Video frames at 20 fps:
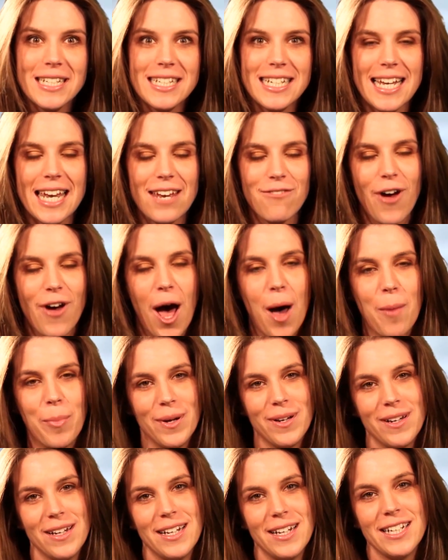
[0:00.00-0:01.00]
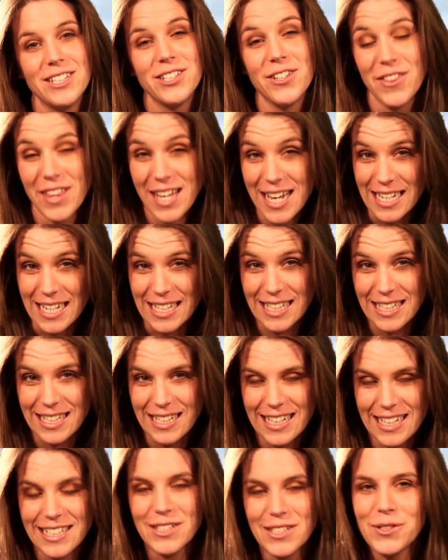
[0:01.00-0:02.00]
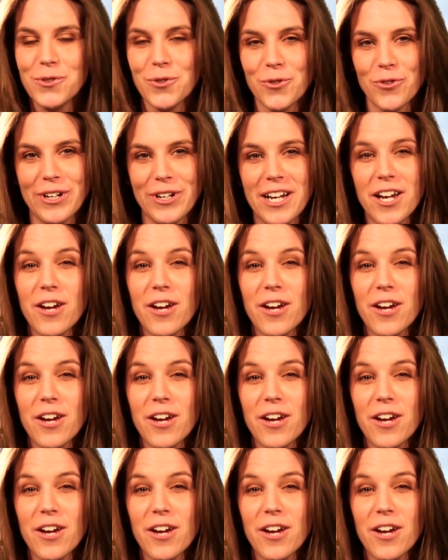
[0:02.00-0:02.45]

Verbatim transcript: to give up. So this is the story